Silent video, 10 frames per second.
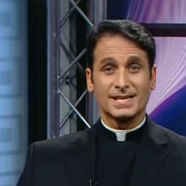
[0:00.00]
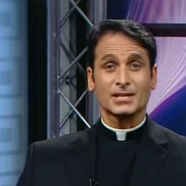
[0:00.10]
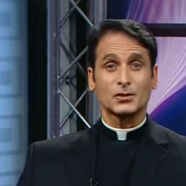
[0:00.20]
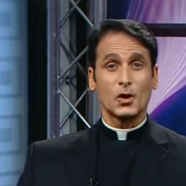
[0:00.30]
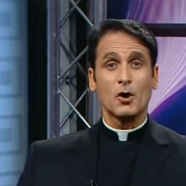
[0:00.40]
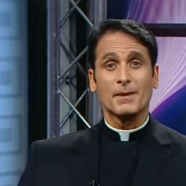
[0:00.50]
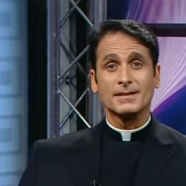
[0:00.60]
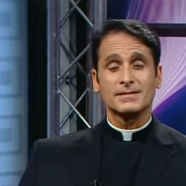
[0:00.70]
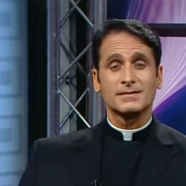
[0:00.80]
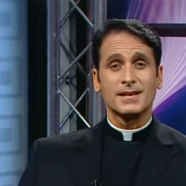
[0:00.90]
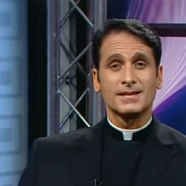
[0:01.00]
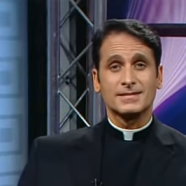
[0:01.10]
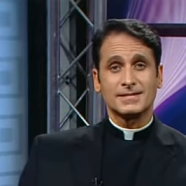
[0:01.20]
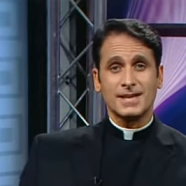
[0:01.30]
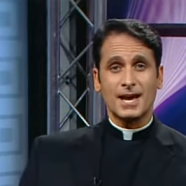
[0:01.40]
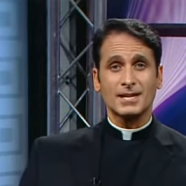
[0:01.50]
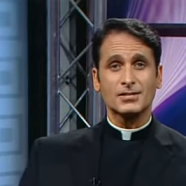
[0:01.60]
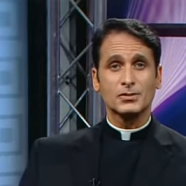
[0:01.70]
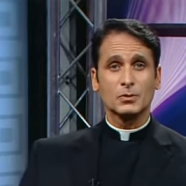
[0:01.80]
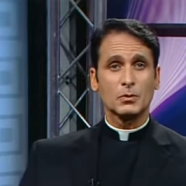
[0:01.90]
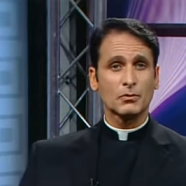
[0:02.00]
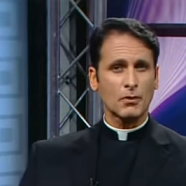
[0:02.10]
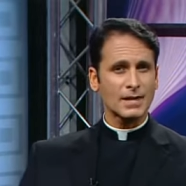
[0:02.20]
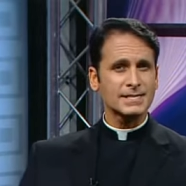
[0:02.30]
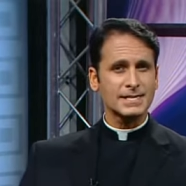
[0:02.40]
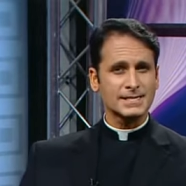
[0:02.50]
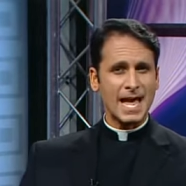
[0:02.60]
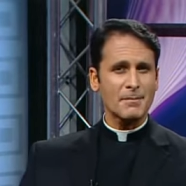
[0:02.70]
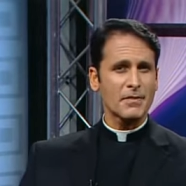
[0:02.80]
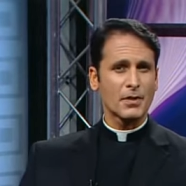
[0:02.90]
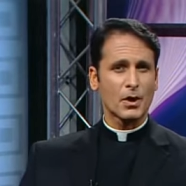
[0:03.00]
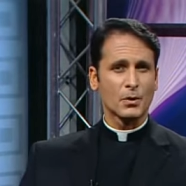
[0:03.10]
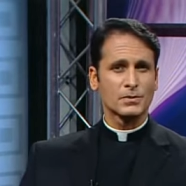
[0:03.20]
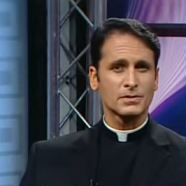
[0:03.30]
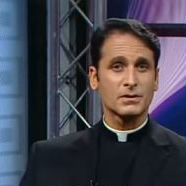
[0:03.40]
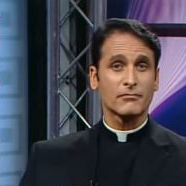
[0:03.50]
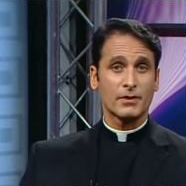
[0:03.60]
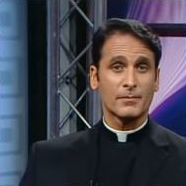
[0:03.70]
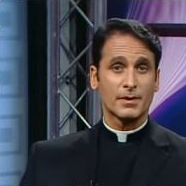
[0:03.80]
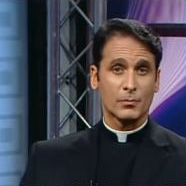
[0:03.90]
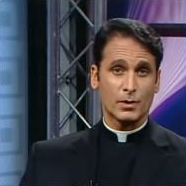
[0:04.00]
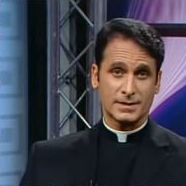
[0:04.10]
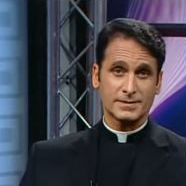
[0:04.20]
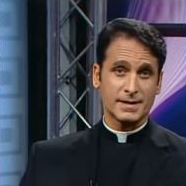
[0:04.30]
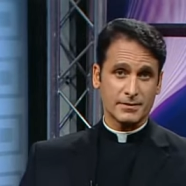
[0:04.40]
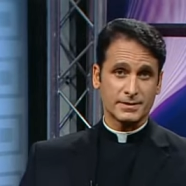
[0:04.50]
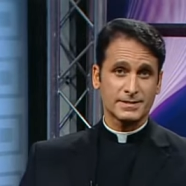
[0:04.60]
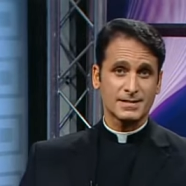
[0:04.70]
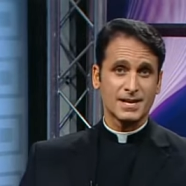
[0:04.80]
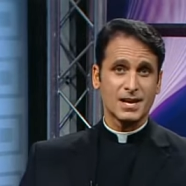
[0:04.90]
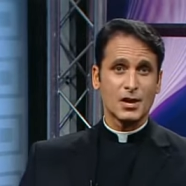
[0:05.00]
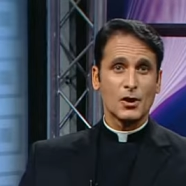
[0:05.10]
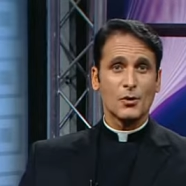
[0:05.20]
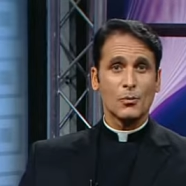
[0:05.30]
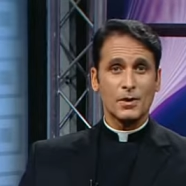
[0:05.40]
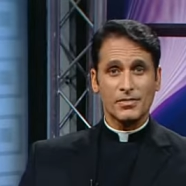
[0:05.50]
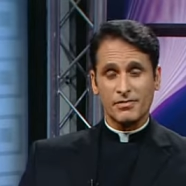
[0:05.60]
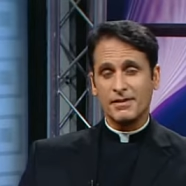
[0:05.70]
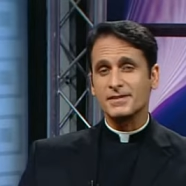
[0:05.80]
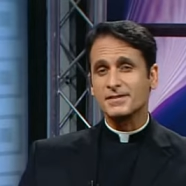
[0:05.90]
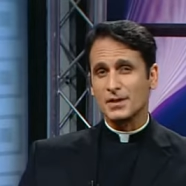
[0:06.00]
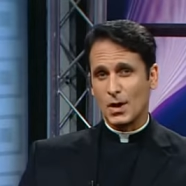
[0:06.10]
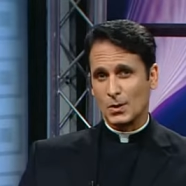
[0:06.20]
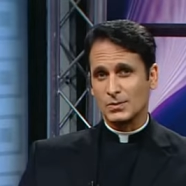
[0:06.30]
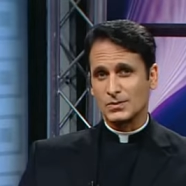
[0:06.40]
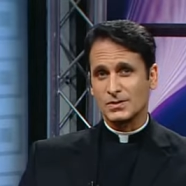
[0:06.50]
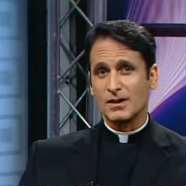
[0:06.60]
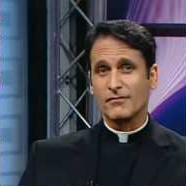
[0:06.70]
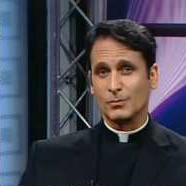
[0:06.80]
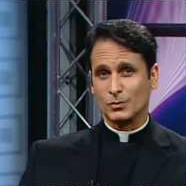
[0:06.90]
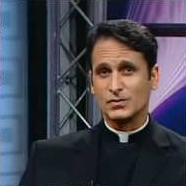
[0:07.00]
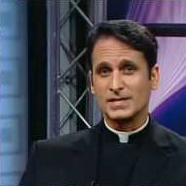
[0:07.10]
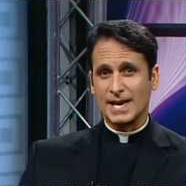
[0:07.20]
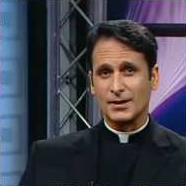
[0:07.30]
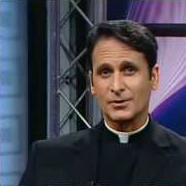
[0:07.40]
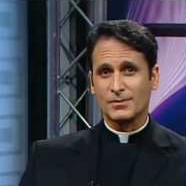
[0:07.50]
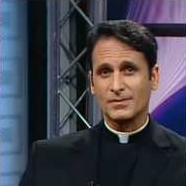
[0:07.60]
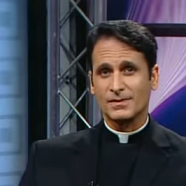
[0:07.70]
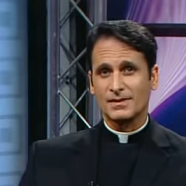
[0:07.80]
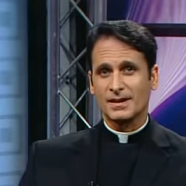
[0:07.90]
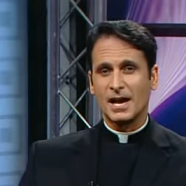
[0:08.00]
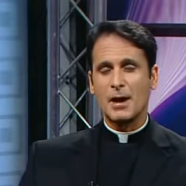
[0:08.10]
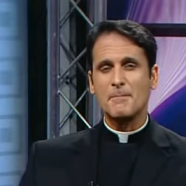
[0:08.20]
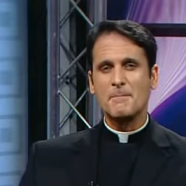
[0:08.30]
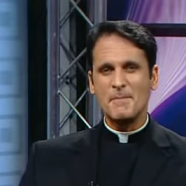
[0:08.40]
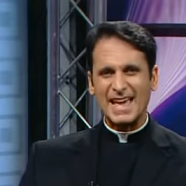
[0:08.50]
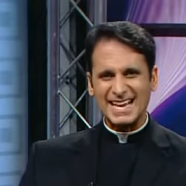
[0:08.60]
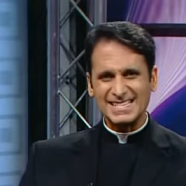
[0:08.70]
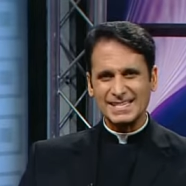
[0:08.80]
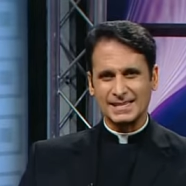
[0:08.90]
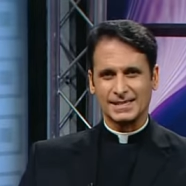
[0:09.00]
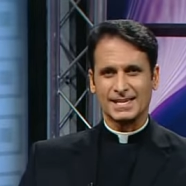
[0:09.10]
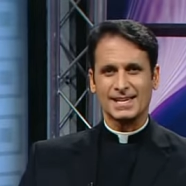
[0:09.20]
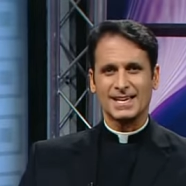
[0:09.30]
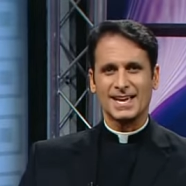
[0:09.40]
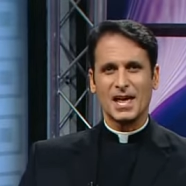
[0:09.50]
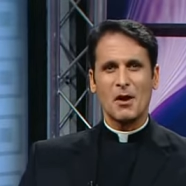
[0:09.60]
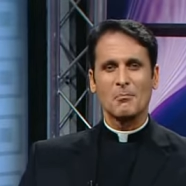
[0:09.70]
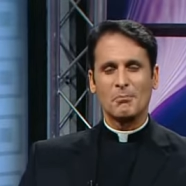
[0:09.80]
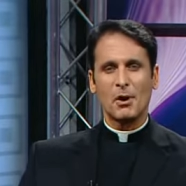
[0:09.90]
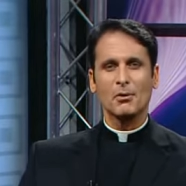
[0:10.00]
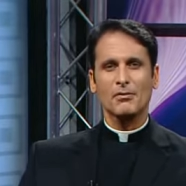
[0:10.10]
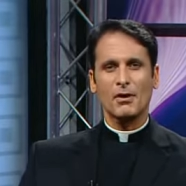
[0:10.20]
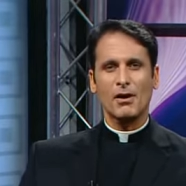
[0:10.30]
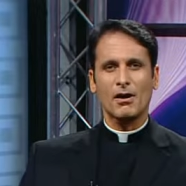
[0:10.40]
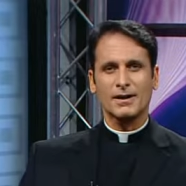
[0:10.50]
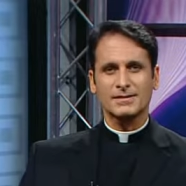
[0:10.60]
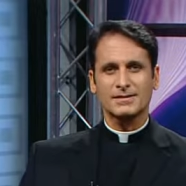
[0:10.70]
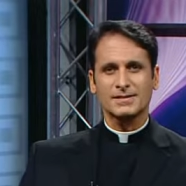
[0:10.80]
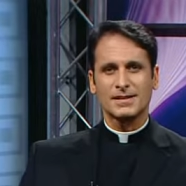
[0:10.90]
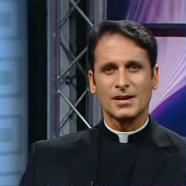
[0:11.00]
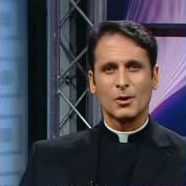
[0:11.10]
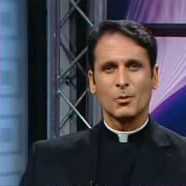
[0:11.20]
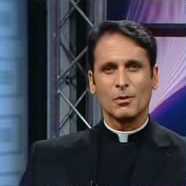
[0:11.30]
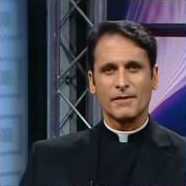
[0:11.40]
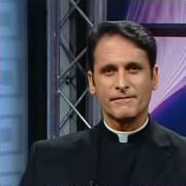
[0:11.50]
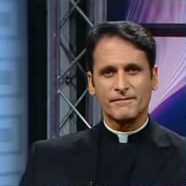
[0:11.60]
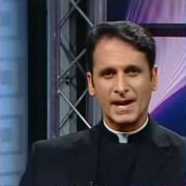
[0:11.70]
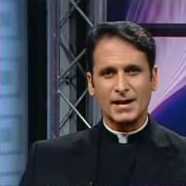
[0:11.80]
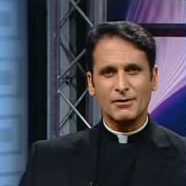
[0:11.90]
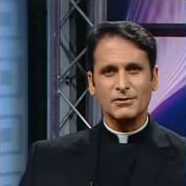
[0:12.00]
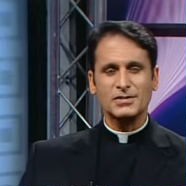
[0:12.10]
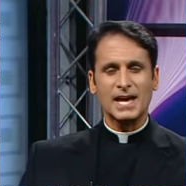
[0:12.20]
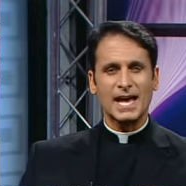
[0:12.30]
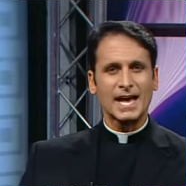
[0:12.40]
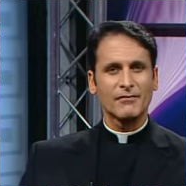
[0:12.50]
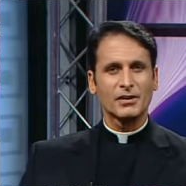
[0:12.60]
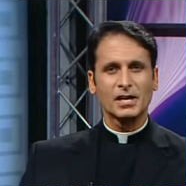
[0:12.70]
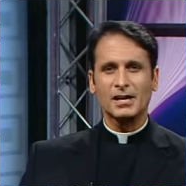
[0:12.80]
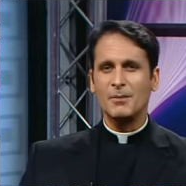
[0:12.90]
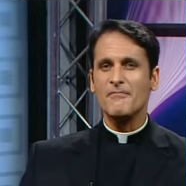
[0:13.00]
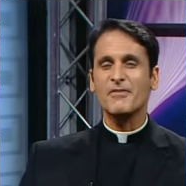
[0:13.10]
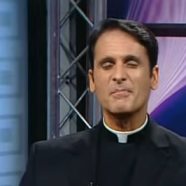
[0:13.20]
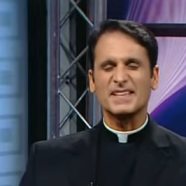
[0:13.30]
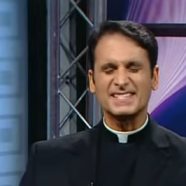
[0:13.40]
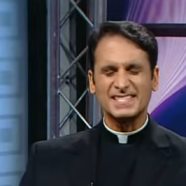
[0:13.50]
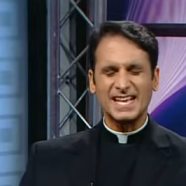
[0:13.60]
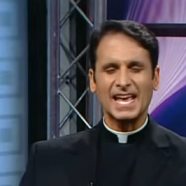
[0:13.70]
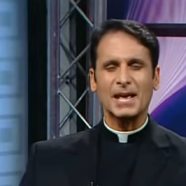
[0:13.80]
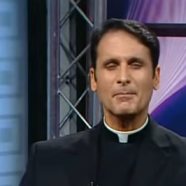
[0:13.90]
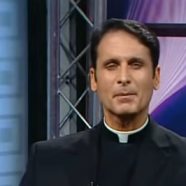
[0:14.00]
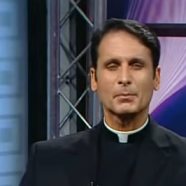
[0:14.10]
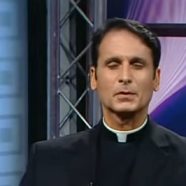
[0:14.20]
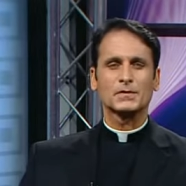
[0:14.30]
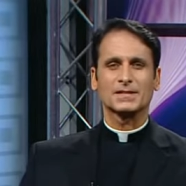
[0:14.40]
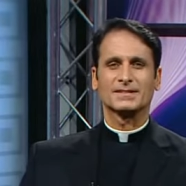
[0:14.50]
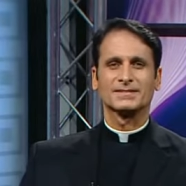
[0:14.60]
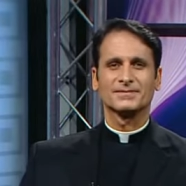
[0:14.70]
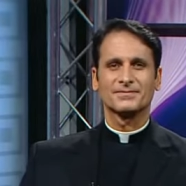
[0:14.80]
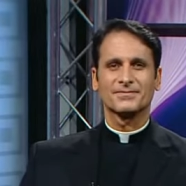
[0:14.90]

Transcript: Dr. Gomez decided to cross-examine the host from Buenos Aires with this host from Lanciano. Amazingly, both hearts were found to have come from the same person.